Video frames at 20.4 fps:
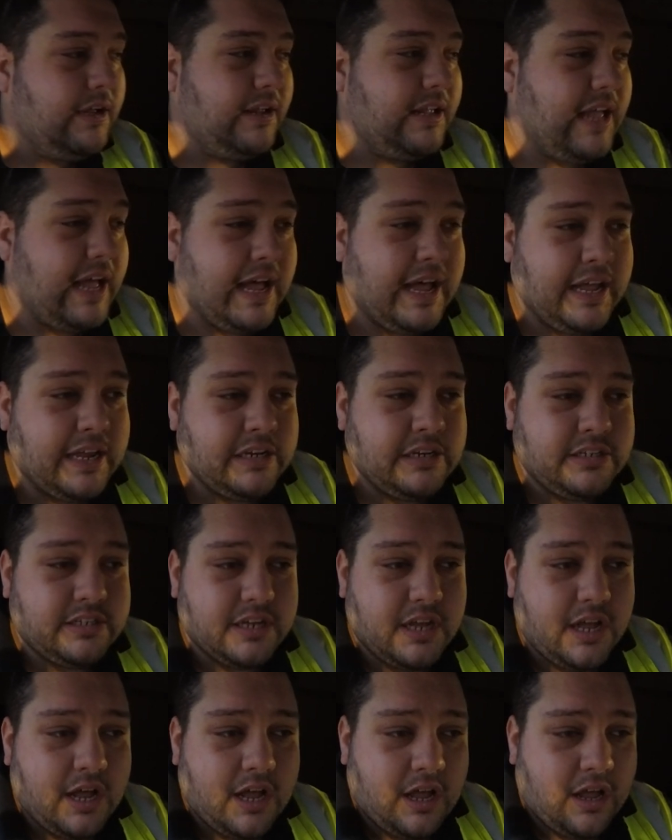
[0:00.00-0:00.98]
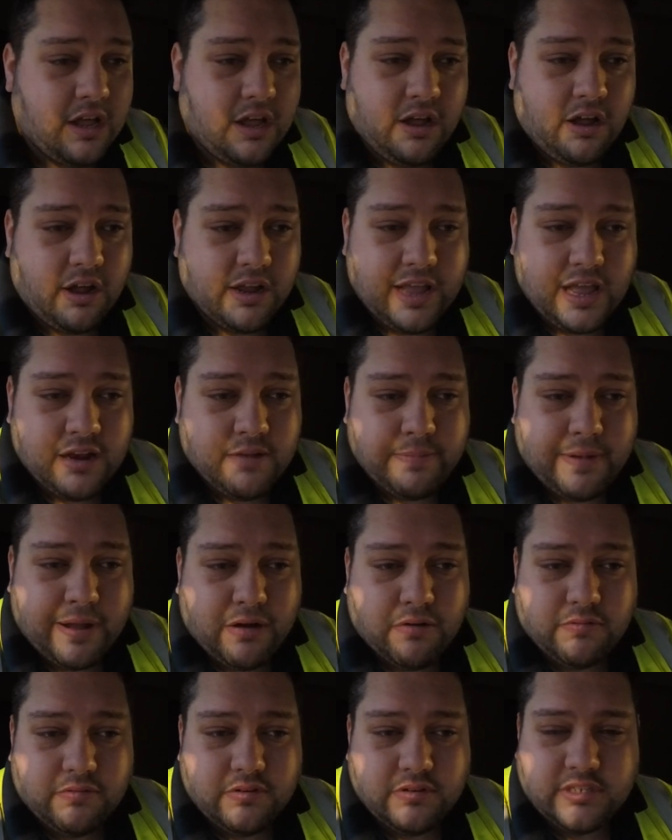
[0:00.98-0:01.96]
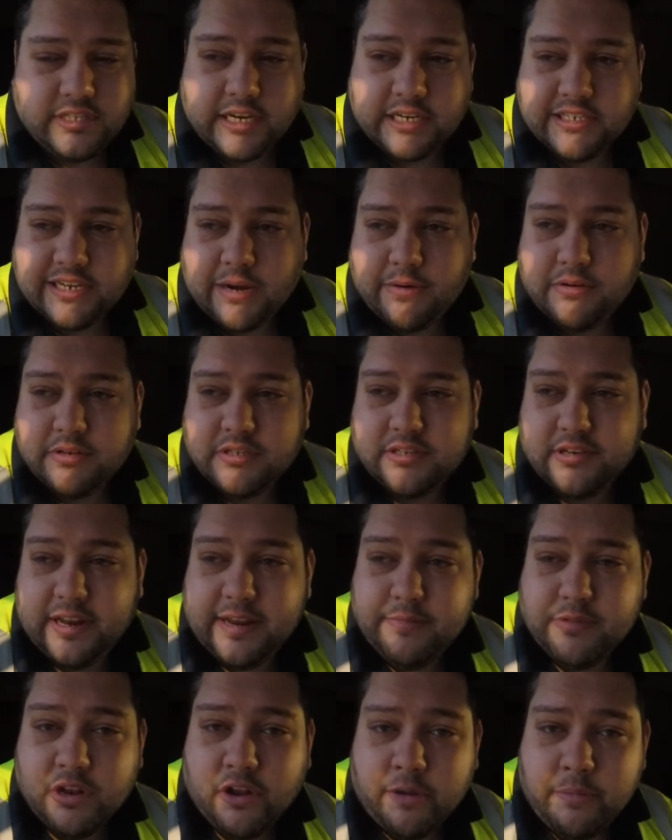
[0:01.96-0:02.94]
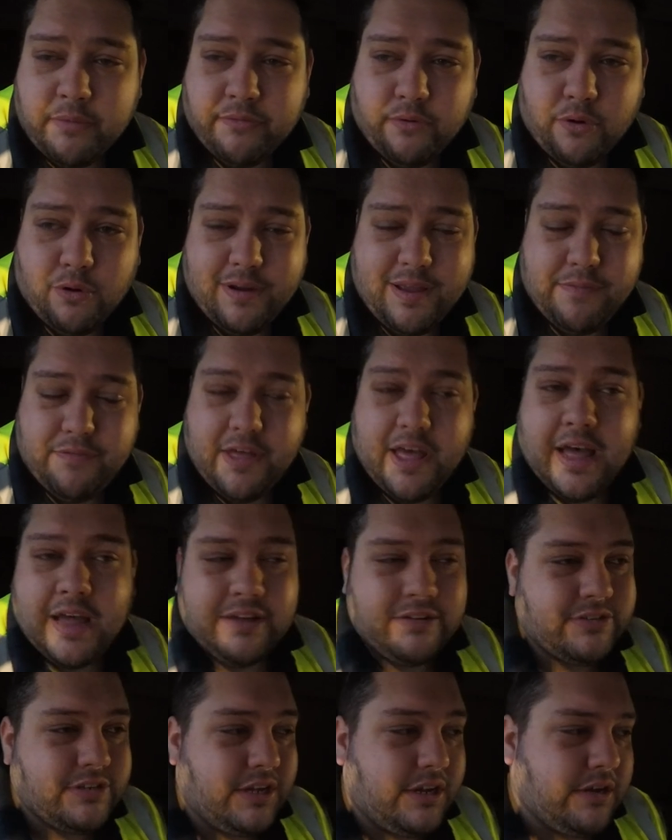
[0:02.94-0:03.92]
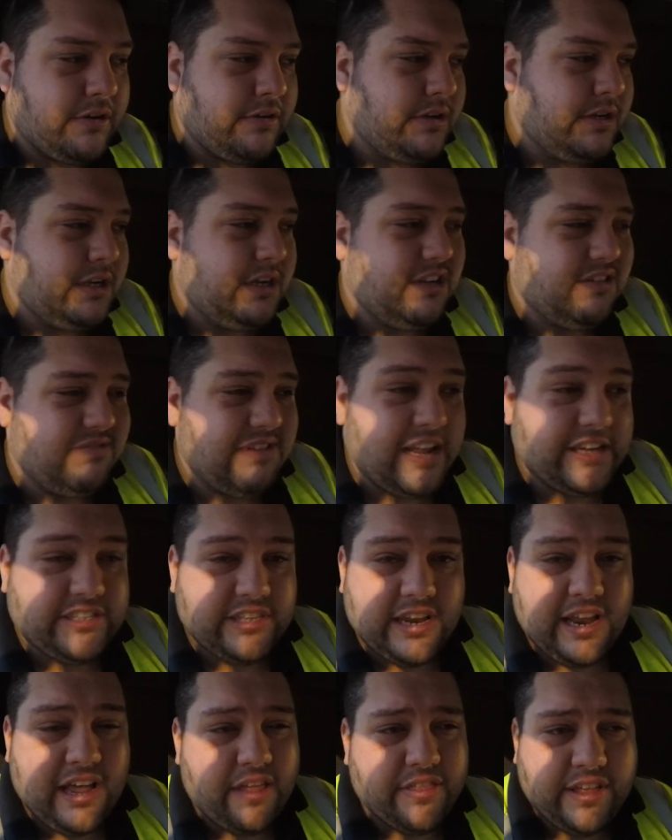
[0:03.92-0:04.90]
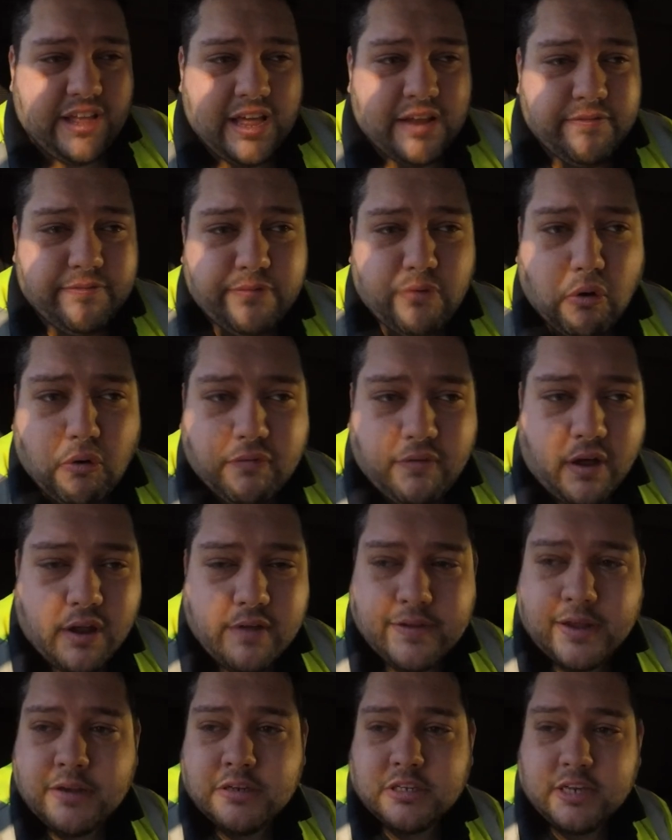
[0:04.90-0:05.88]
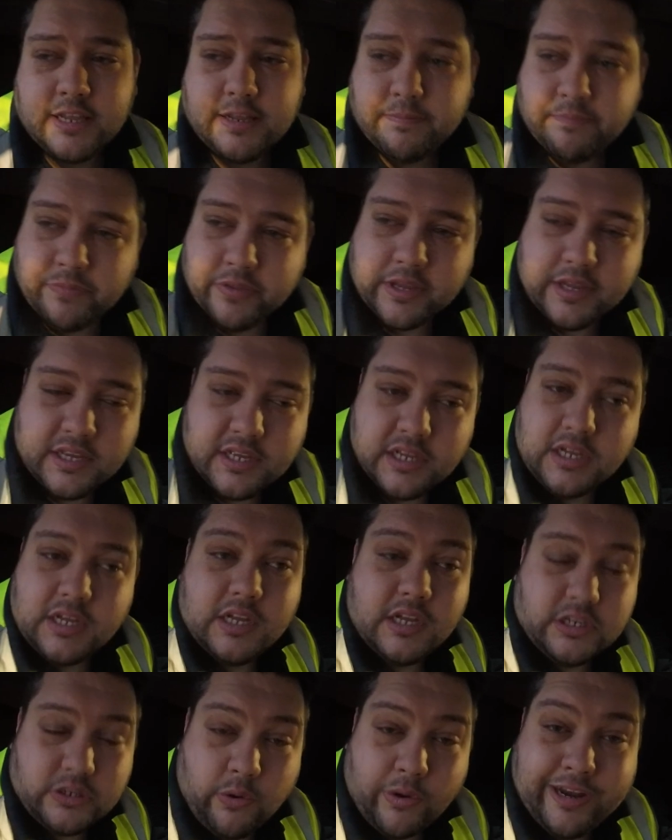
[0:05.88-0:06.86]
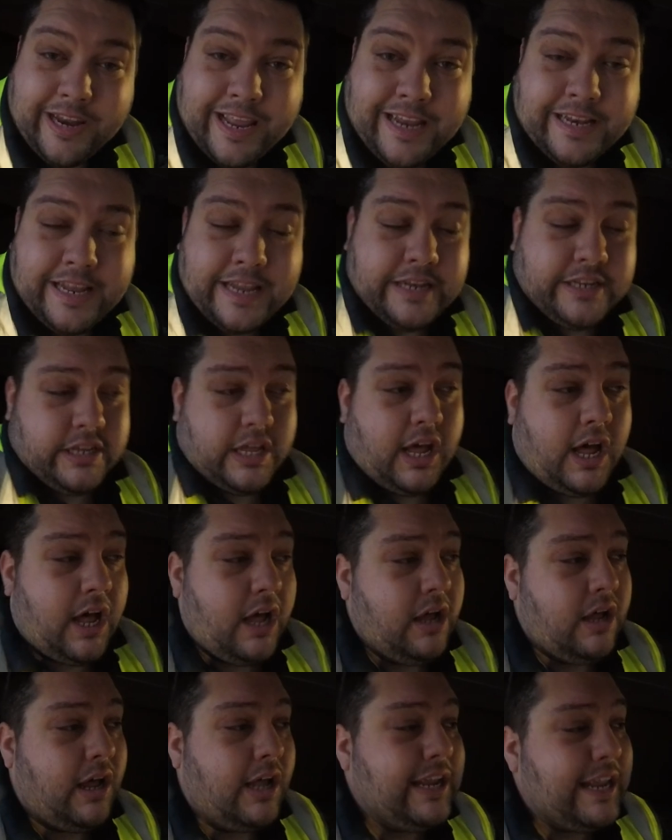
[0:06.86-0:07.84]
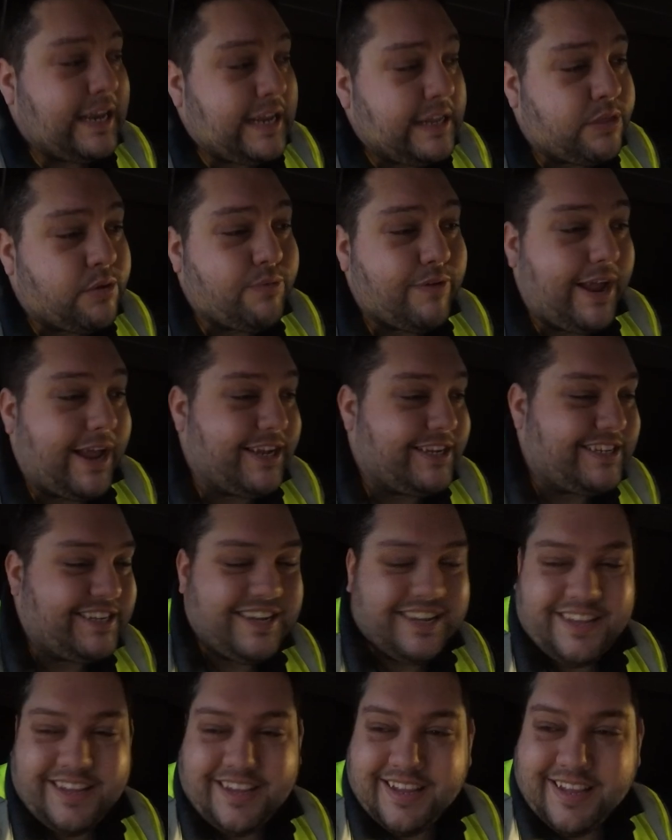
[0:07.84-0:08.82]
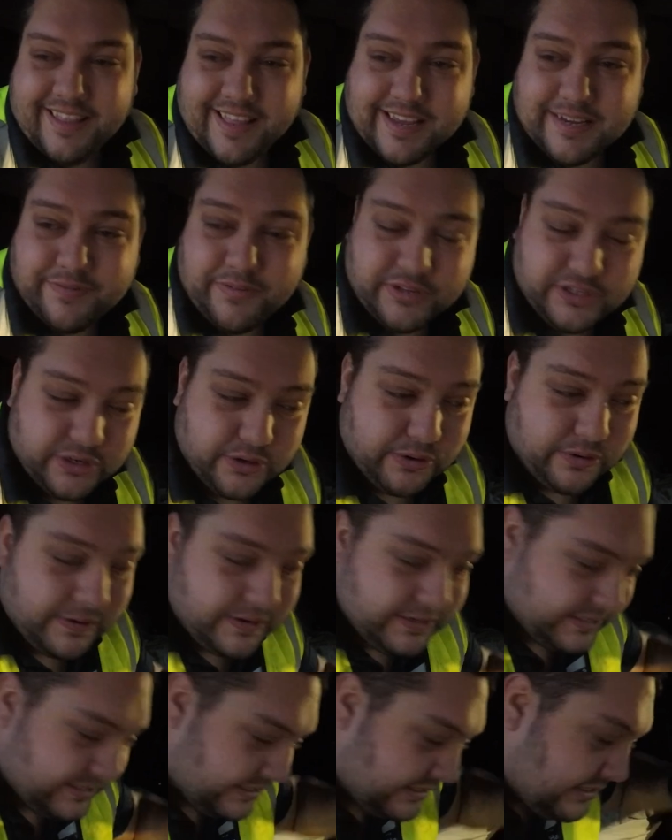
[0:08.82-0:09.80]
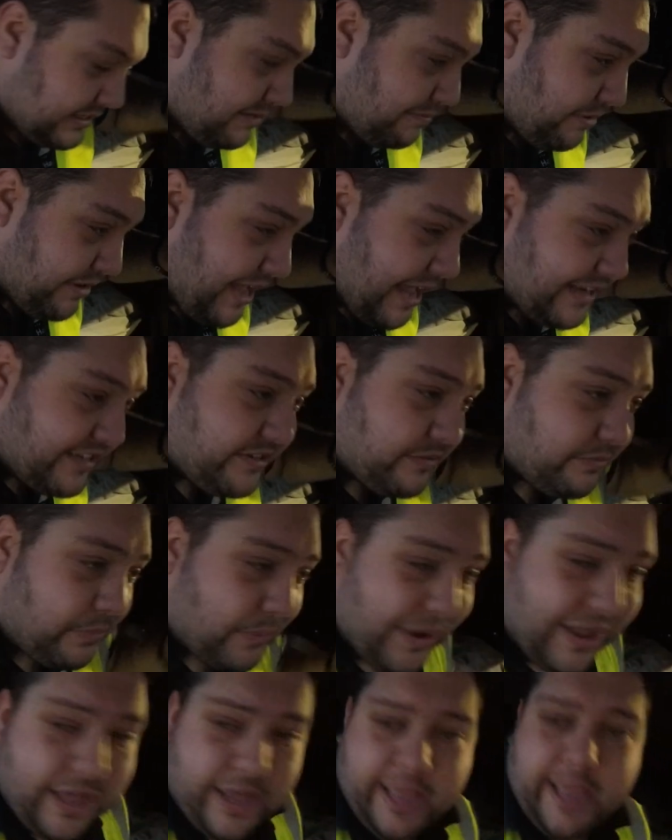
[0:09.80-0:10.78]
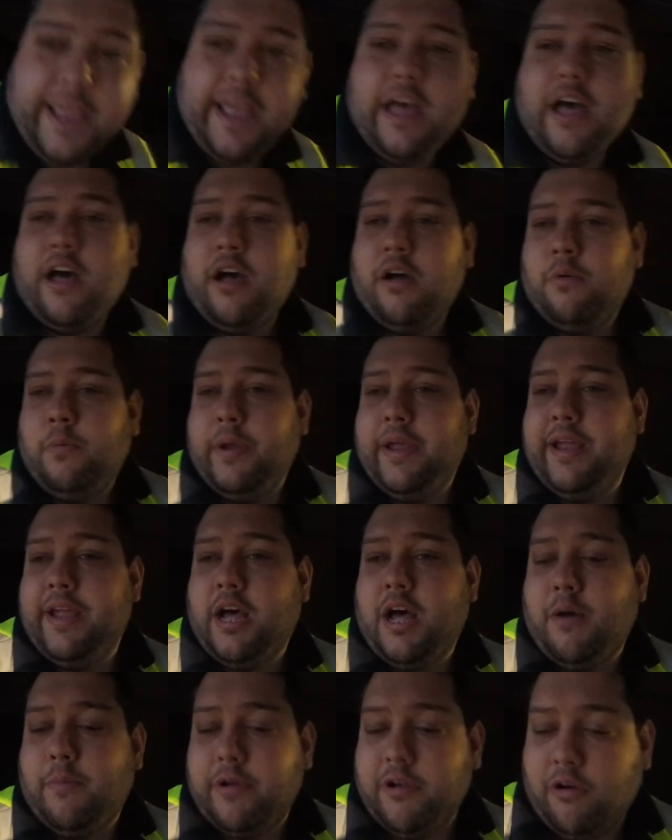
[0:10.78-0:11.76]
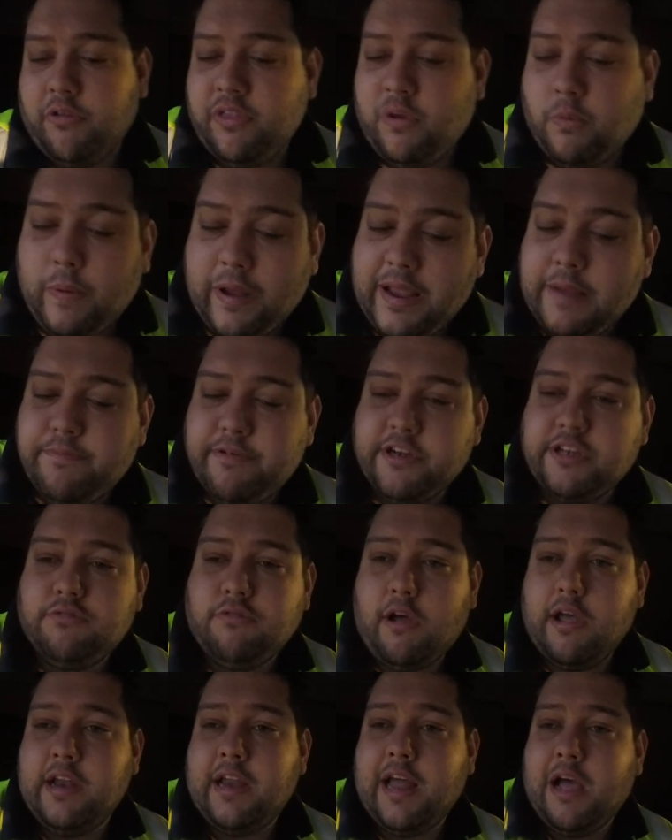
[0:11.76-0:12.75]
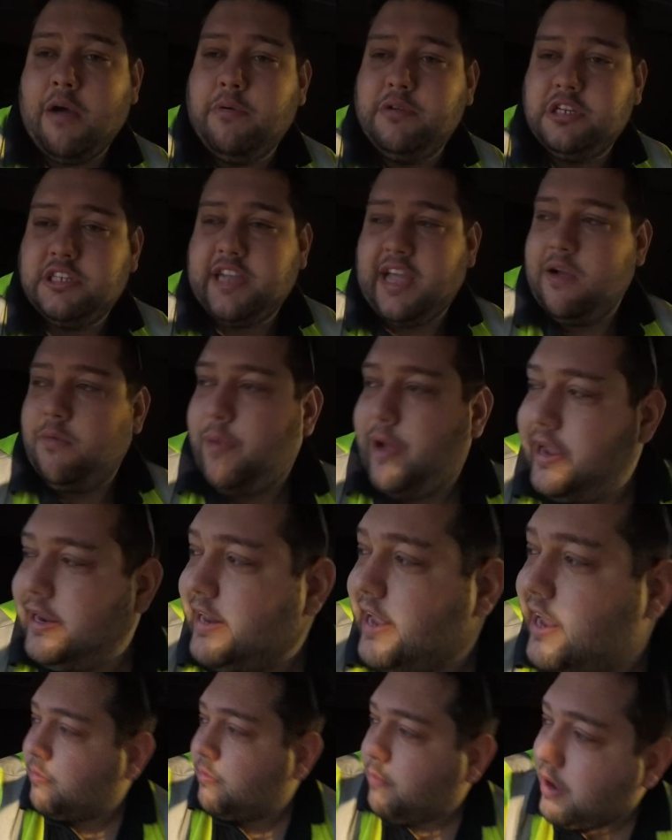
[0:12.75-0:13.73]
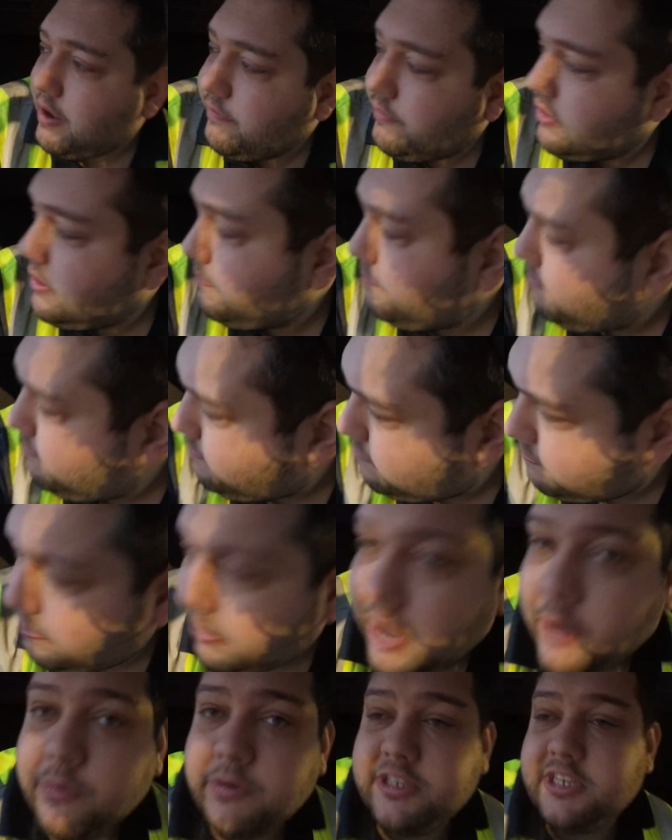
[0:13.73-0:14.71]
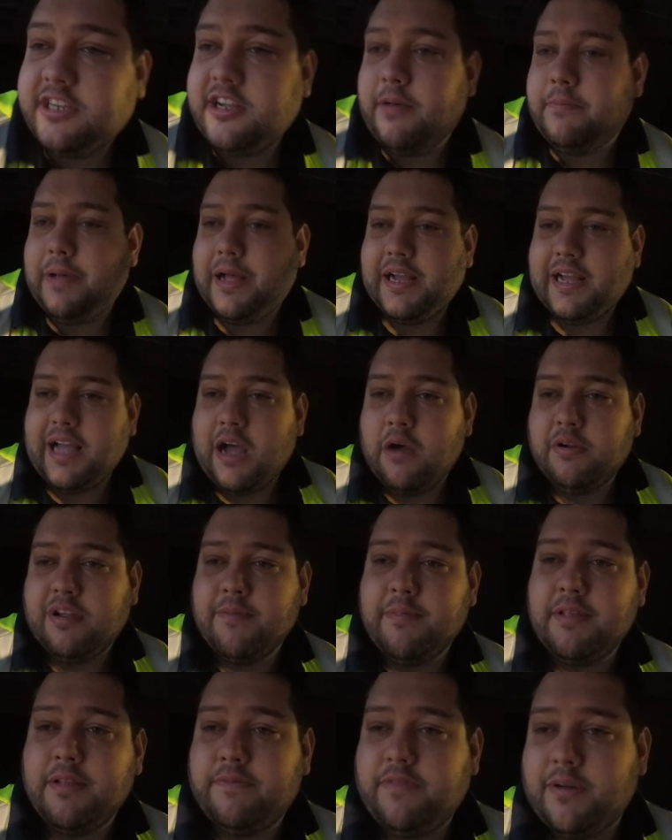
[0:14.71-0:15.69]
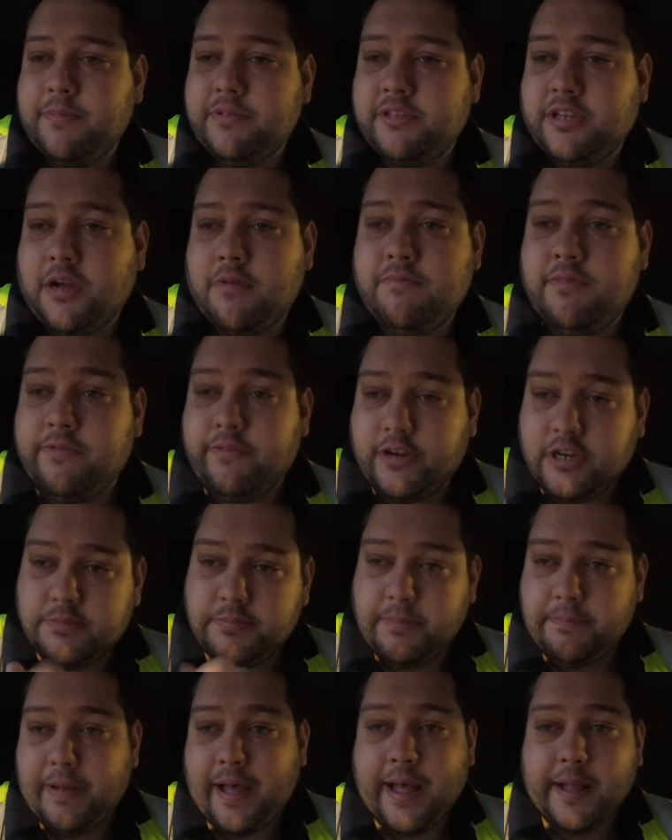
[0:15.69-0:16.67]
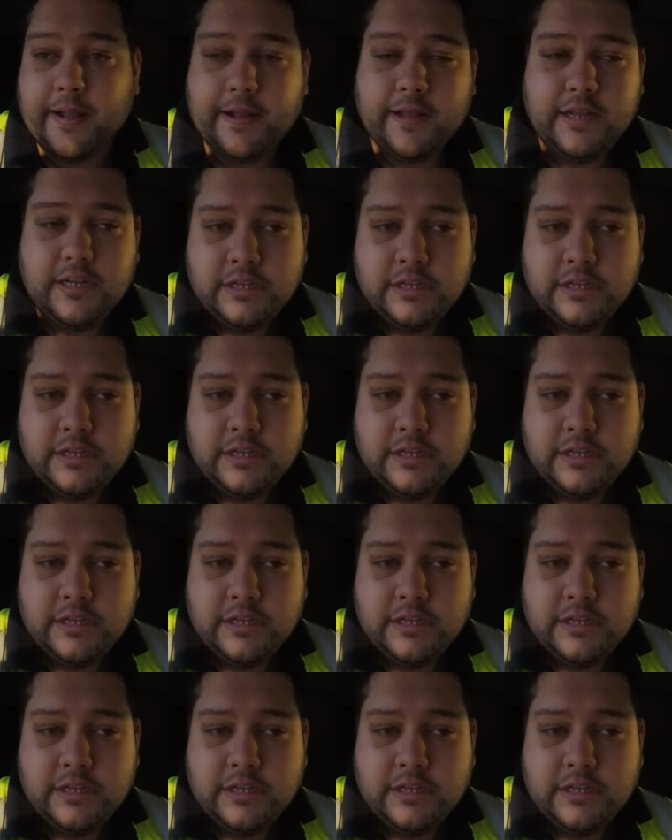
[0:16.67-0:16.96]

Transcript: and I had about 6 hours sleep the night before, if that. So less than that, I think I had 4 or 5 hours sleep, so I needed the rest, that's for sure. But yes, we are here. We're on the Weybridge right now. We're just getting weighed waiting for the bloke to come back out, give me the thumbs up, reverse me back.